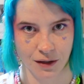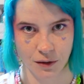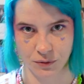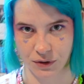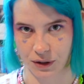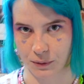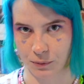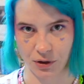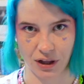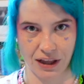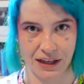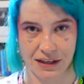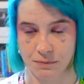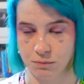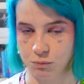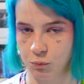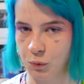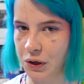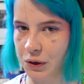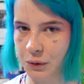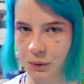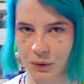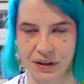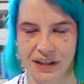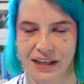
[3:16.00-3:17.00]
They were like,
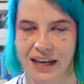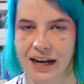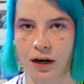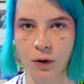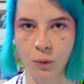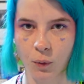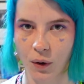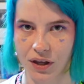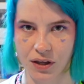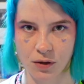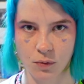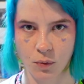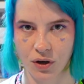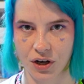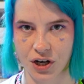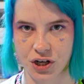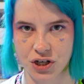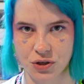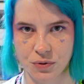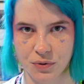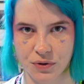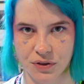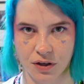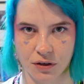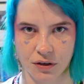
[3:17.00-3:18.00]
we don't really care what you want to
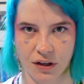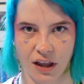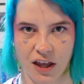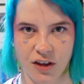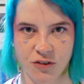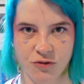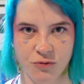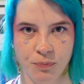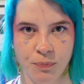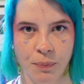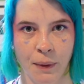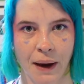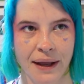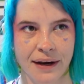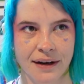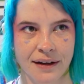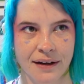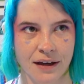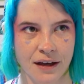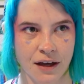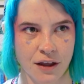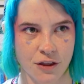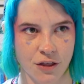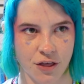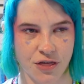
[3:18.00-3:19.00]
do with your life, but
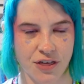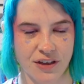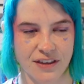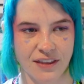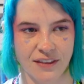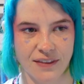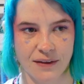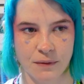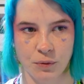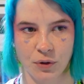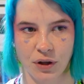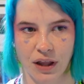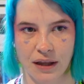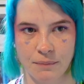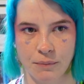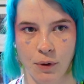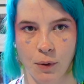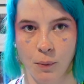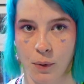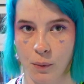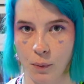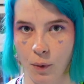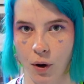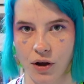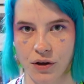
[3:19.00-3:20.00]
the thing that they were like, but
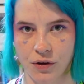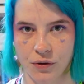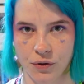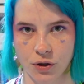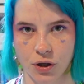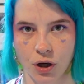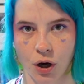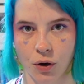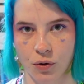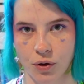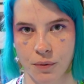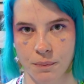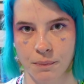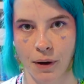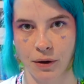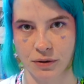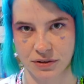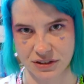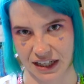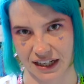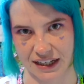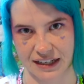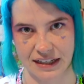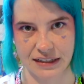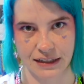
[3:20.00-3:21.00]
we want you to go to
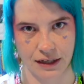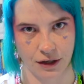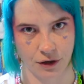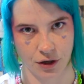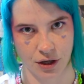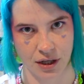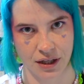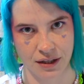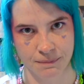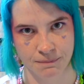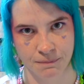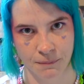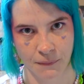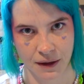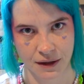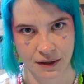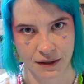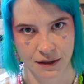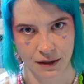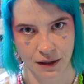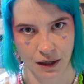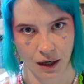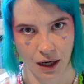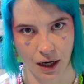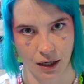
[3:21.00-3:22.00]
post-secondary,
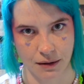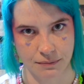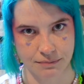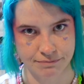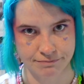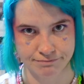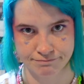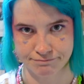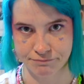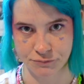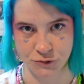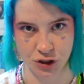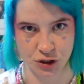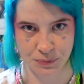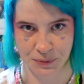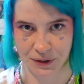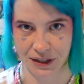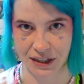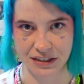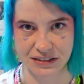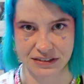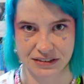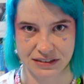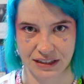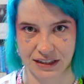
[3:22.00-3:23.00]
just
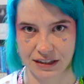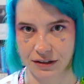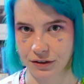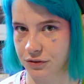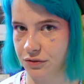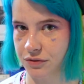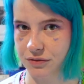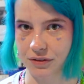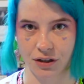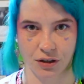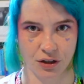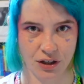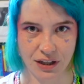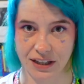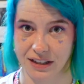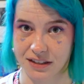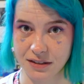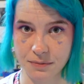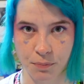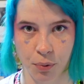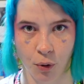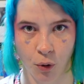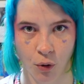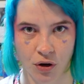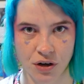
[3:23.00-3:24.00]
because they're like, it's
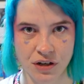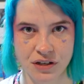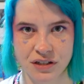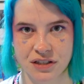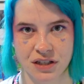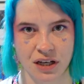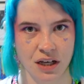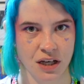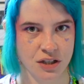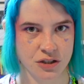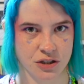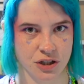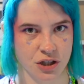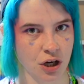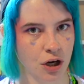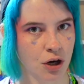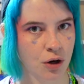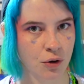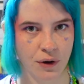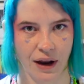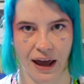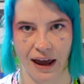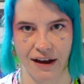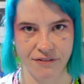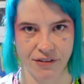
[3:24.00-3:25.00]
important to
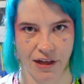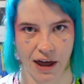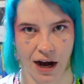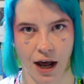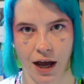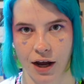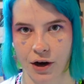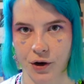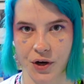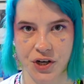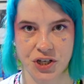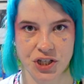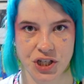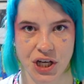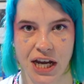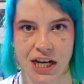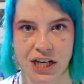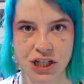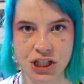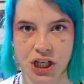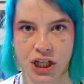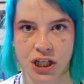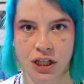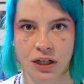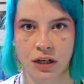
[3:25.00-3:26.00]
go to have that higher
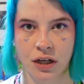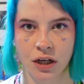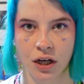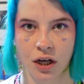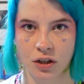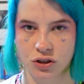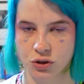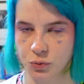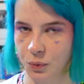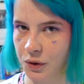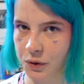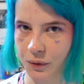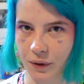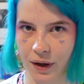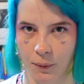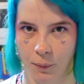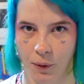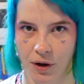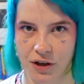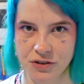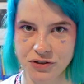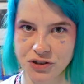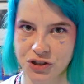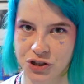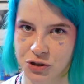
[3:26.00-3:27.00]
education, so we don't care
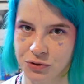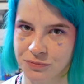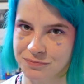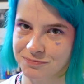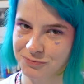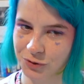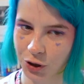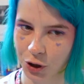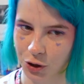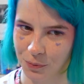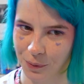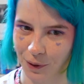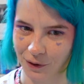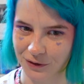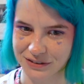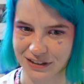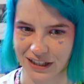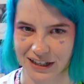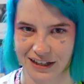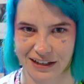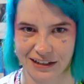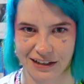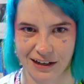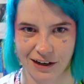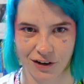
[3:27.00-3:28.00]
what you do, go to
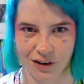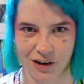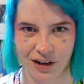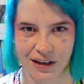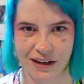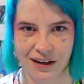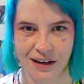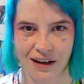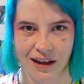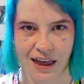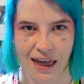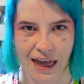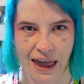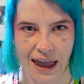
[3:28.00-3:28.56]
post-secondary.